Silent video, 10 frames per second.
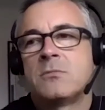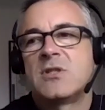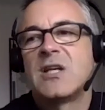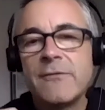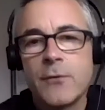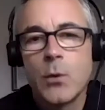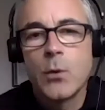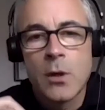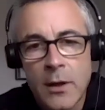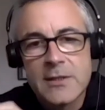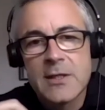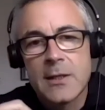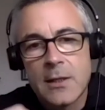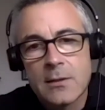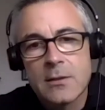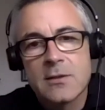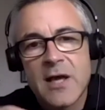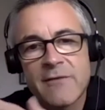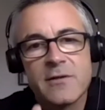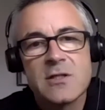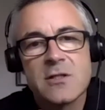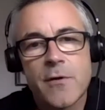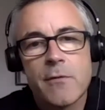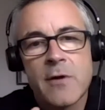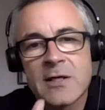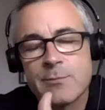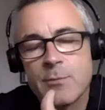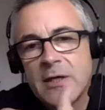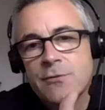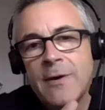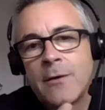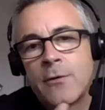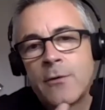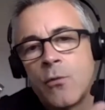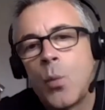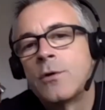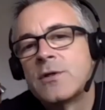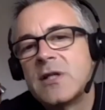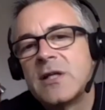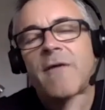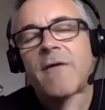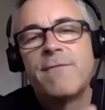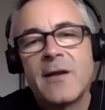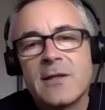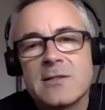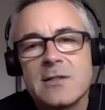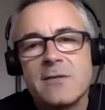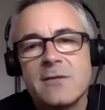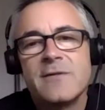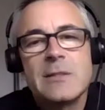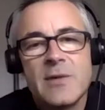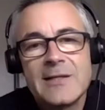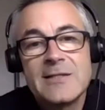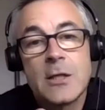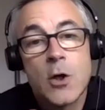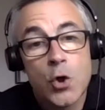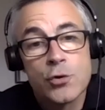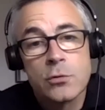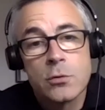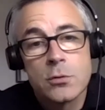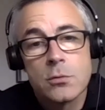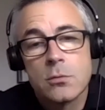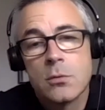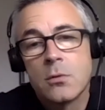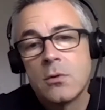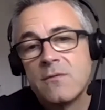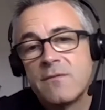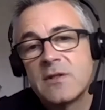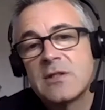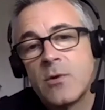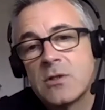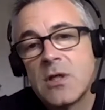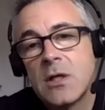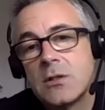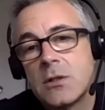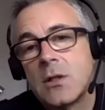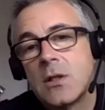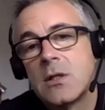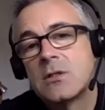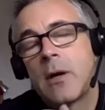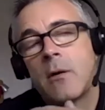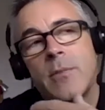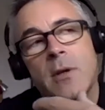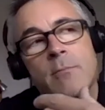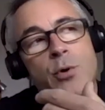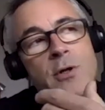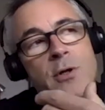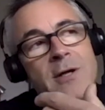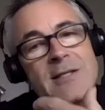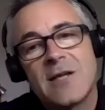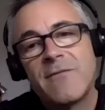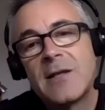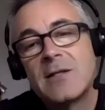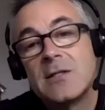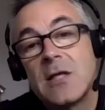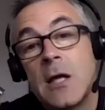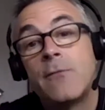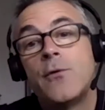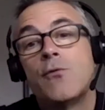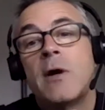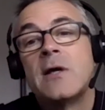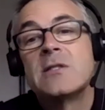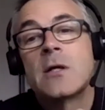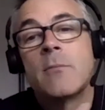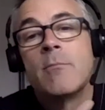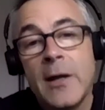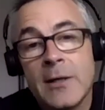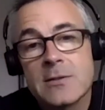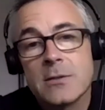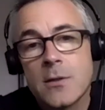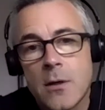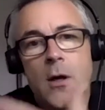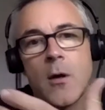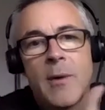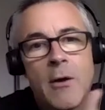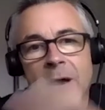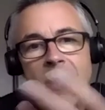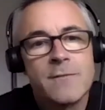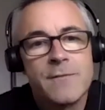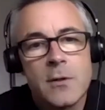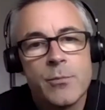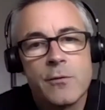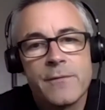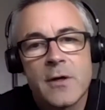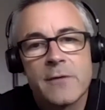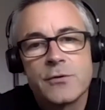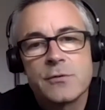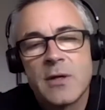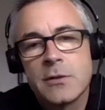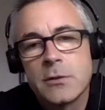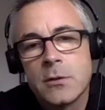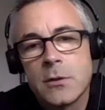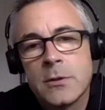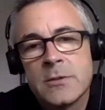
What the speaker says: to give you an idea, the definition of harassment is around unwanted, offensive, intimidating conduct. Victimization is about being put at a disadvantage if you raise a complaint about any of the above that I've just mentioned.